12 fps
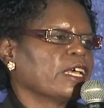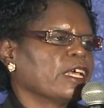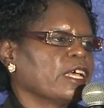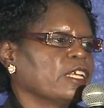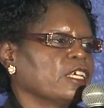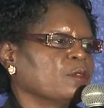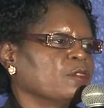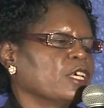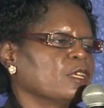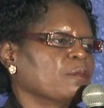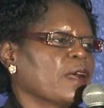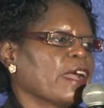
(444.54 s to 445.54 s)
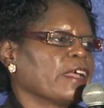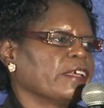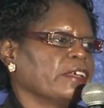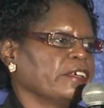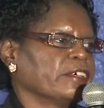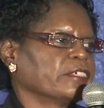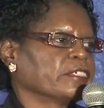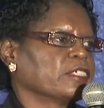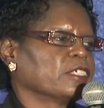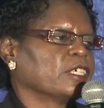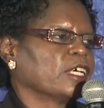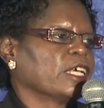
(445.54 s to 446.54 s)
and in my
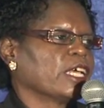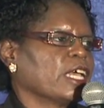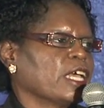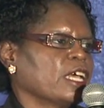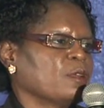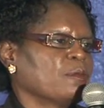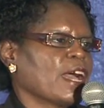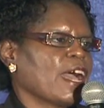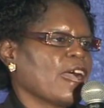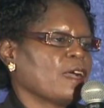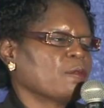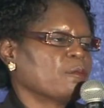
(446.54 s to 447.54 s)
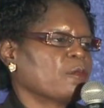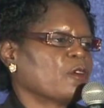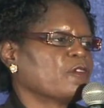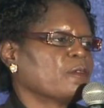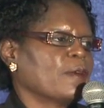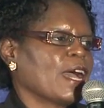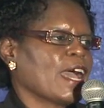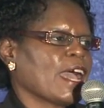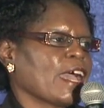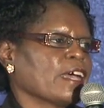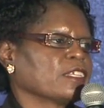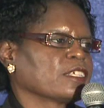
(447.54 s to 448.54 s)
ears and both of my
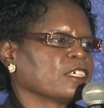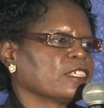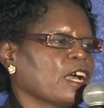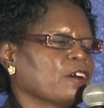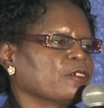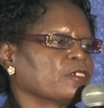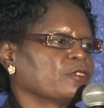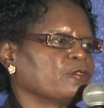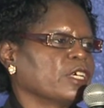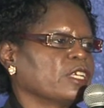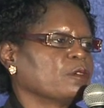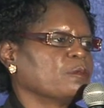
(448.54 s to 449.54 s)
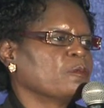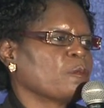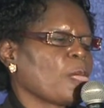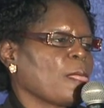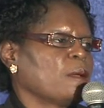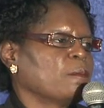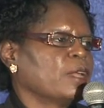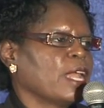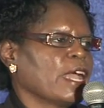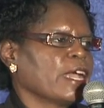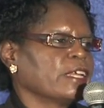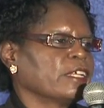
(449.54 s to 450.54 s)
eyes, because I was really
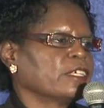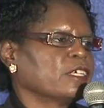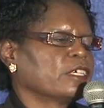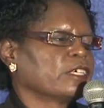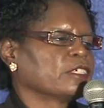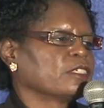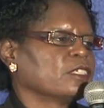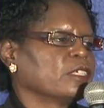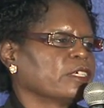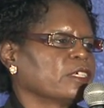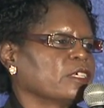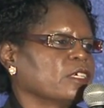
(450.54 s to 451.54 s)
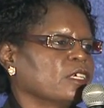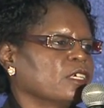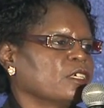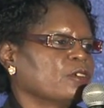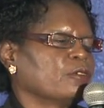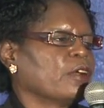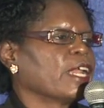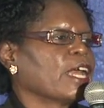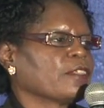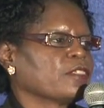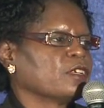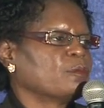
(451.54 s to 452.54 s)
blinded right
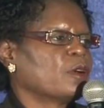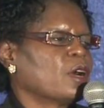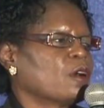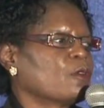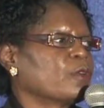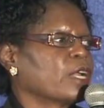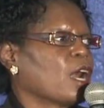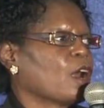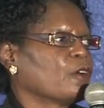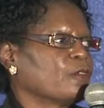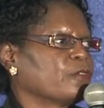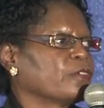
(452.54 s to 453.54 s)
after the bomb went off.